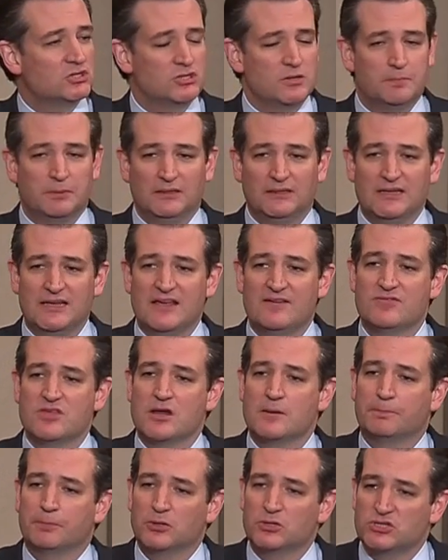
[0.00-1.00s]
to believe
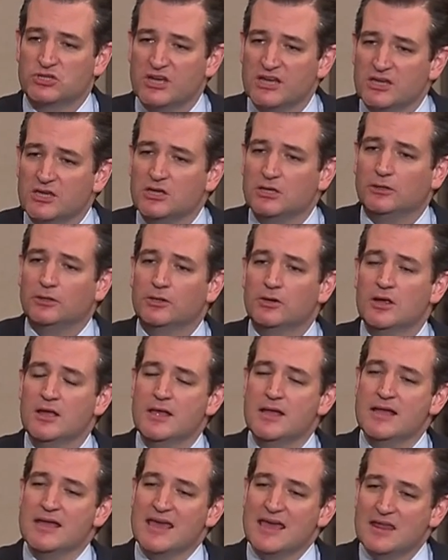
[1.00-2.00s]
that a particular
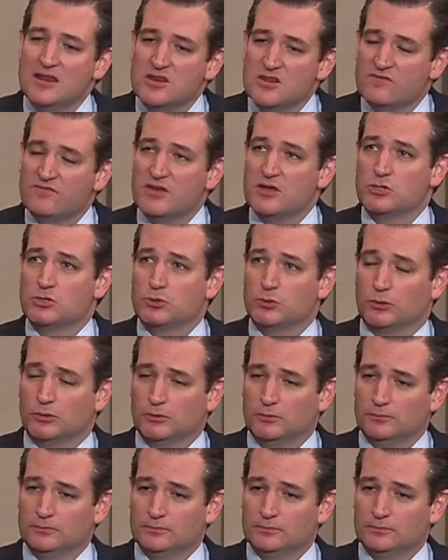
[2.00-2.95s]
individual